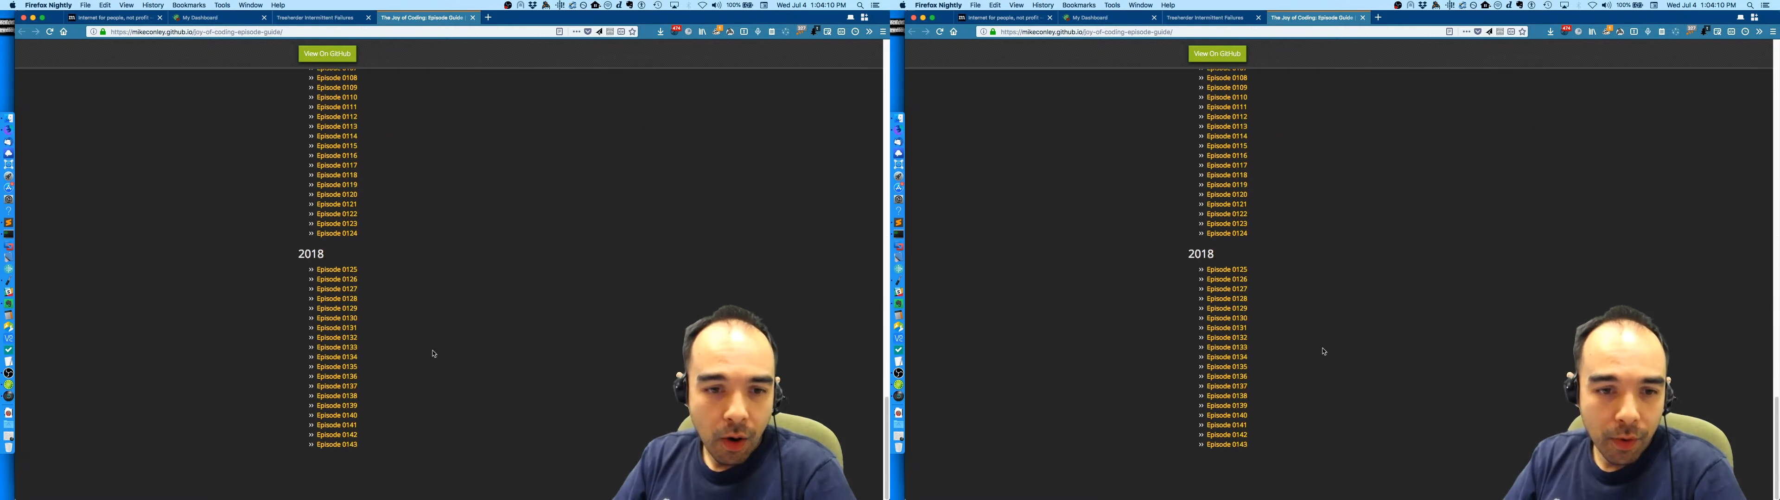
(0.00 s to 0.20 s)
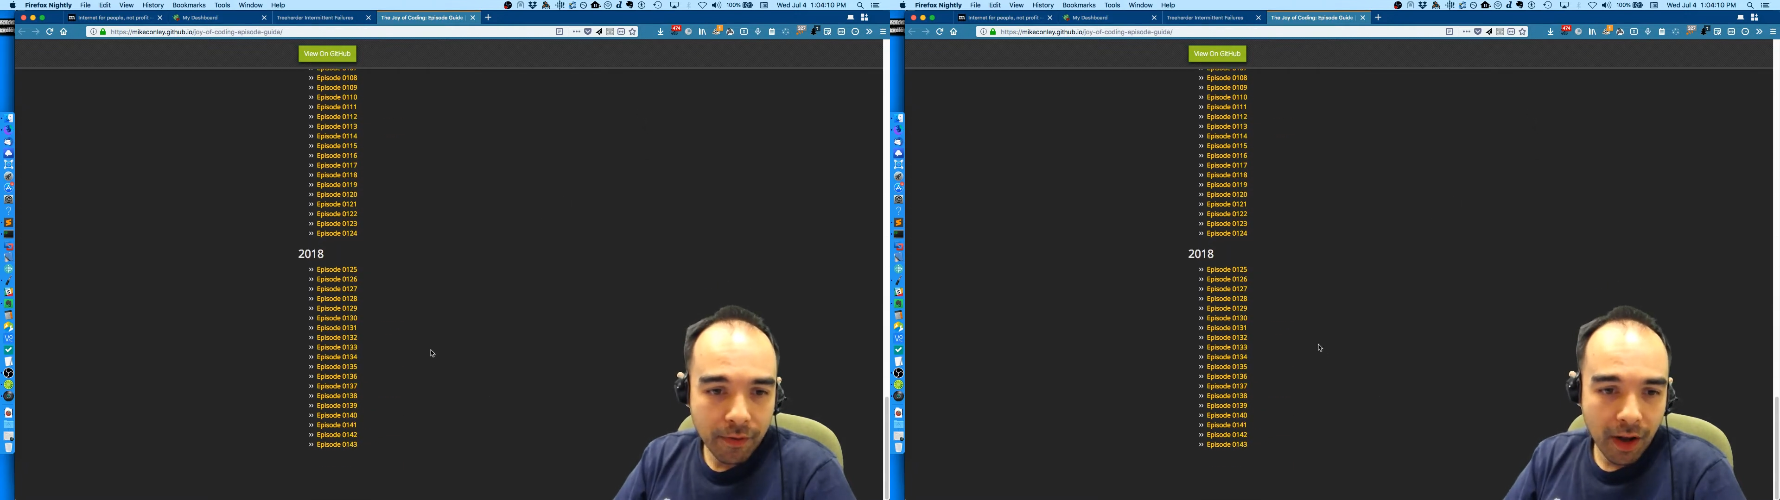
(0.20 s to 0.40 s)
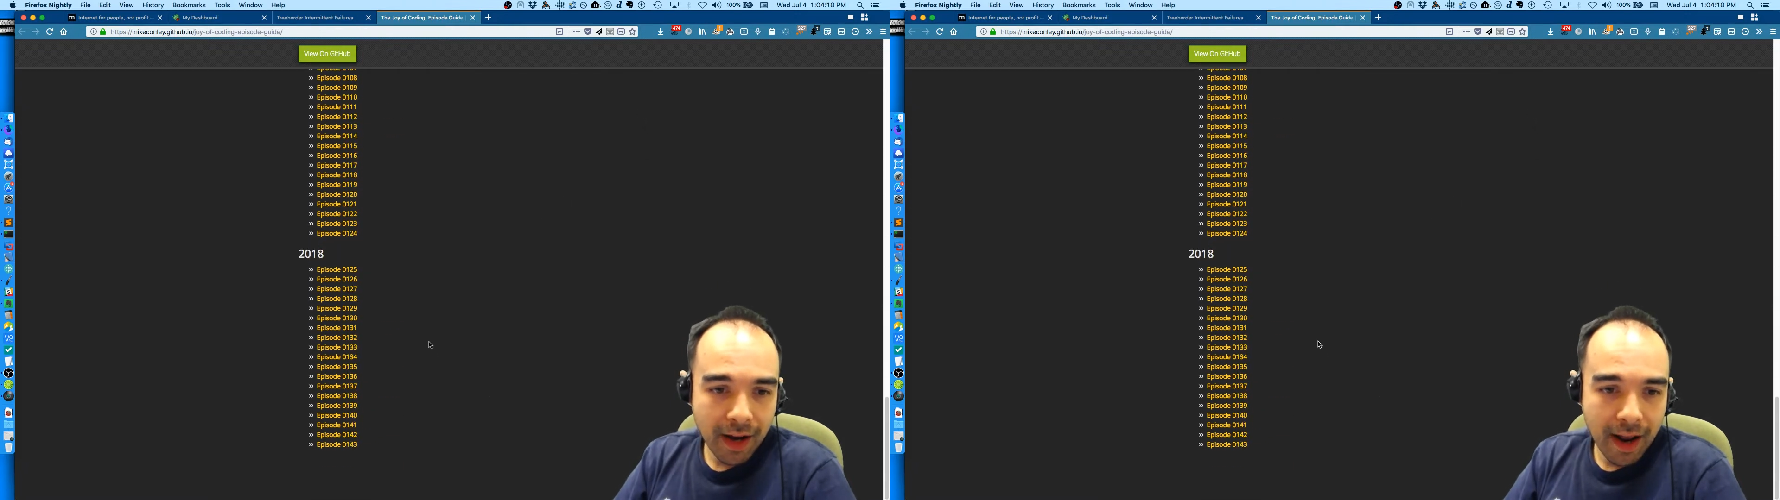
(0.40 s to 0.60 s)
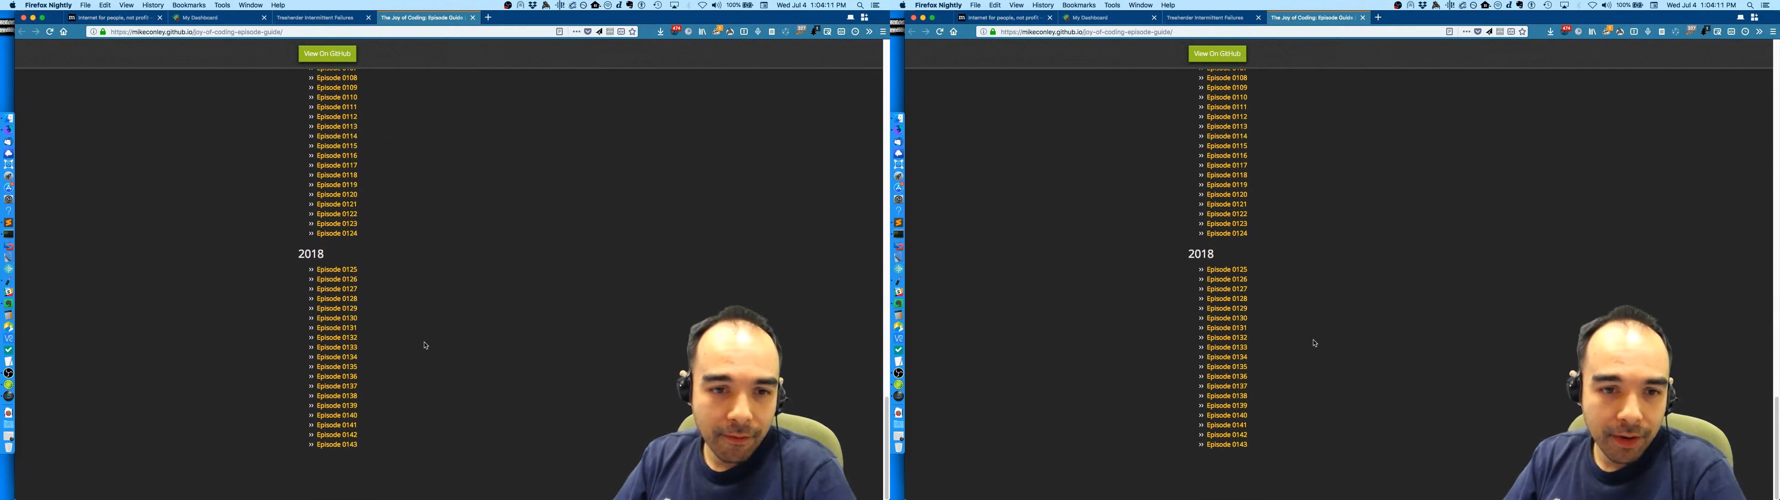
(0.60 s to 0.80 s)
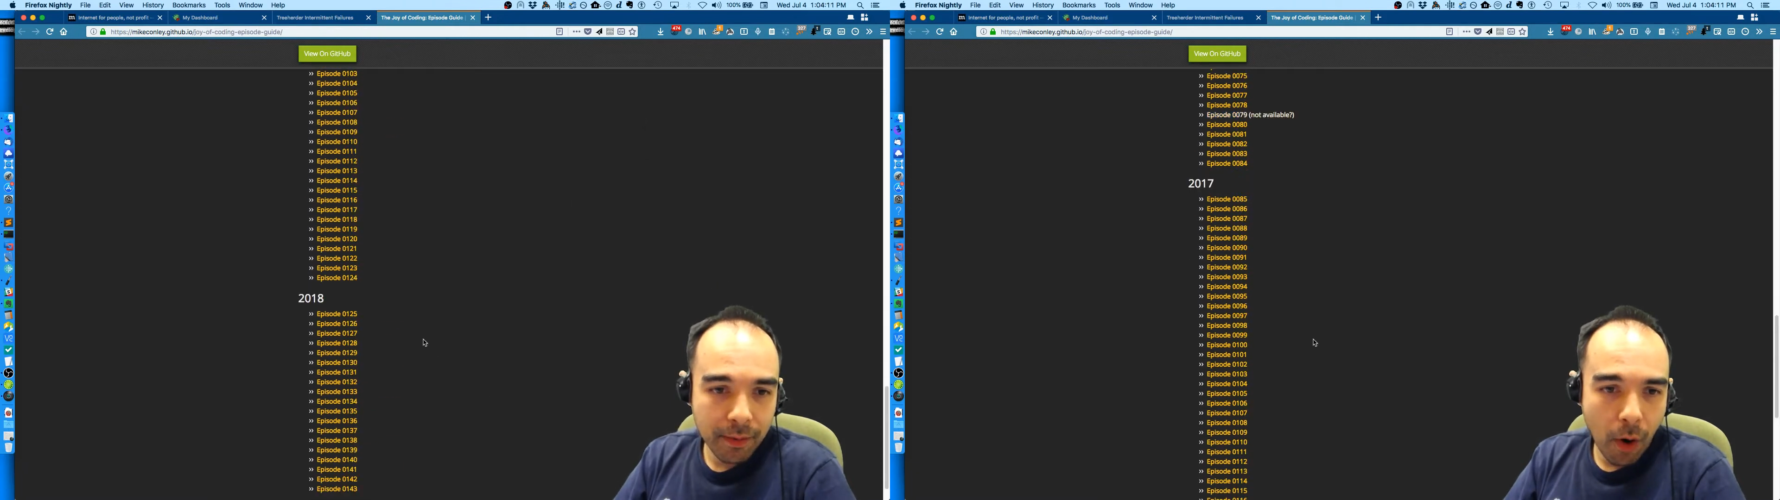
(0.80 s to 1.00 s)
we've got
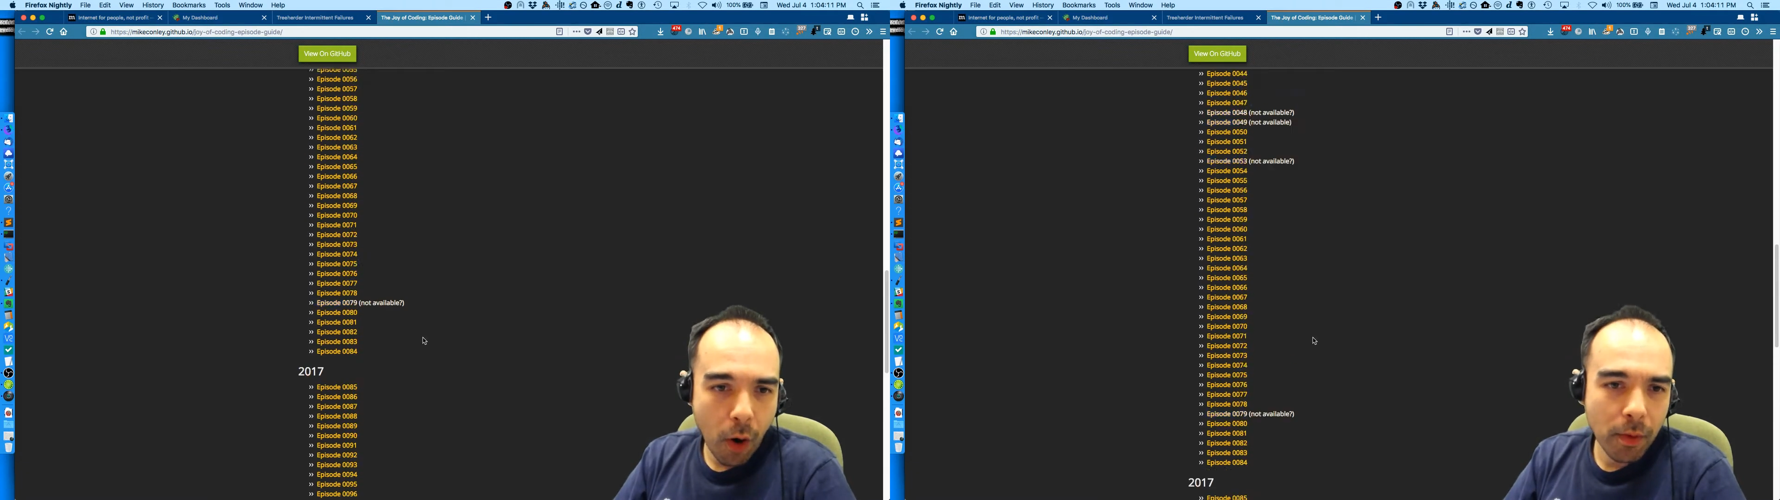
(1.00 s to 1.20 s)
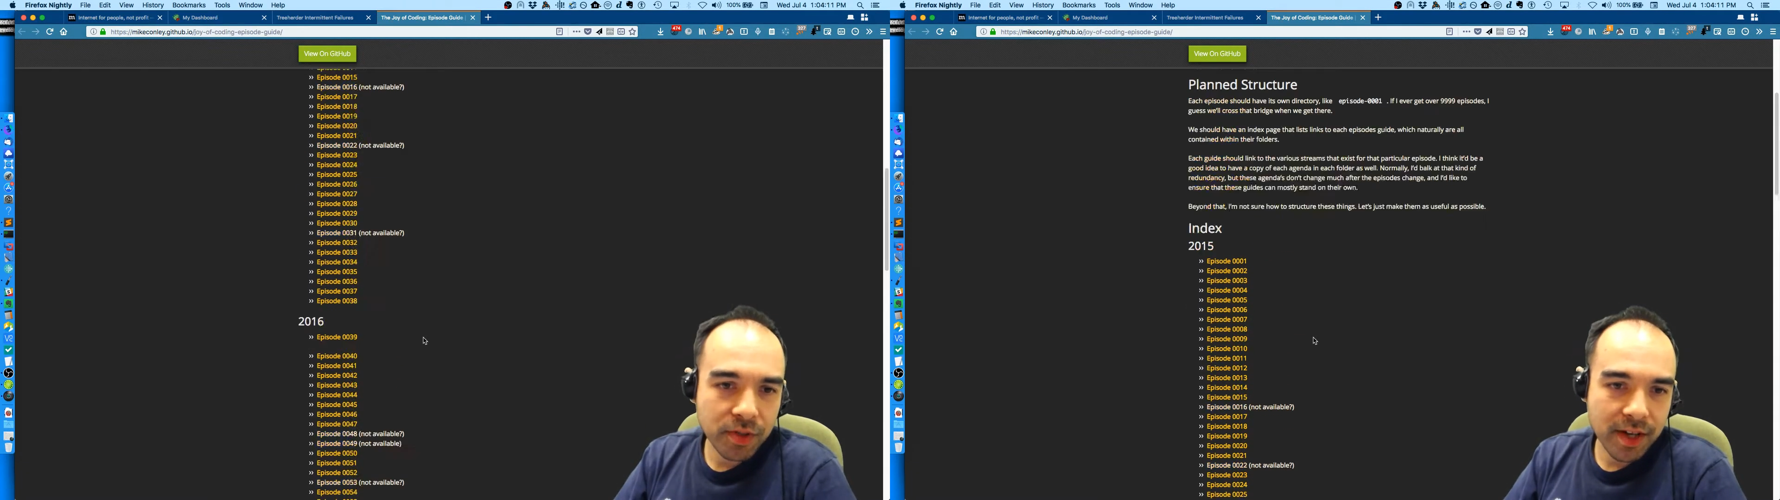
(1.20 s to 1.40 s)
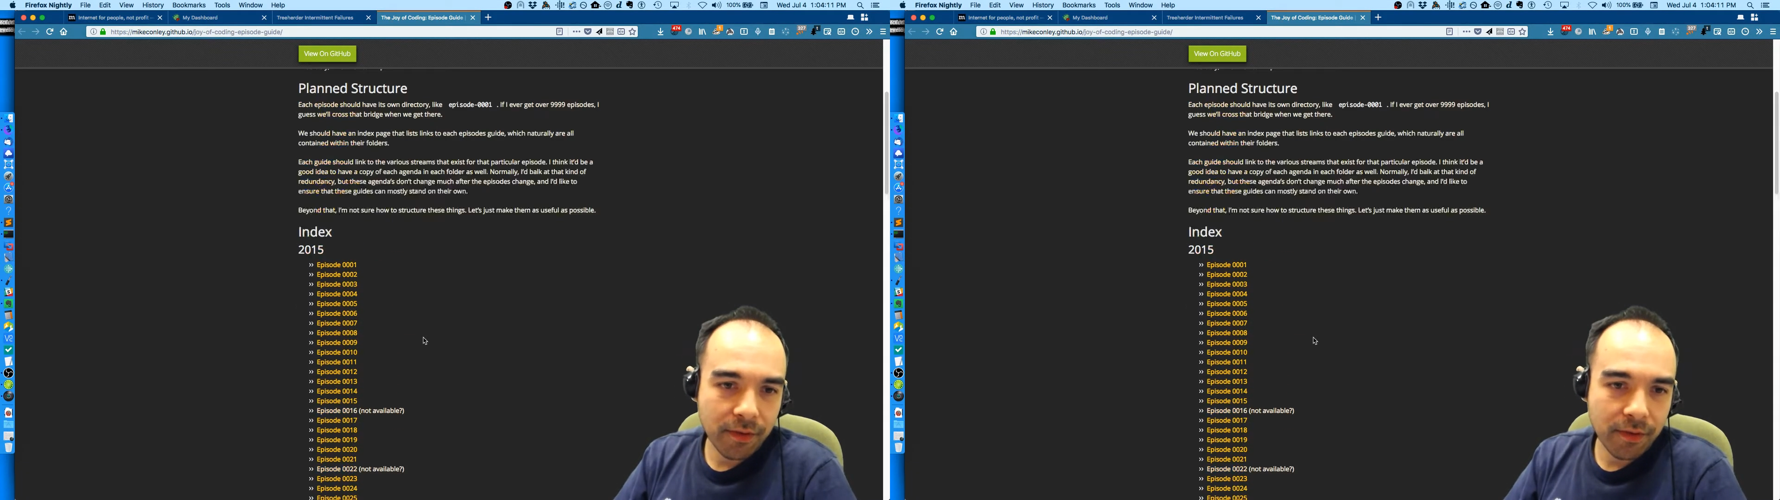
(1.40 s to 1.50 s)
almost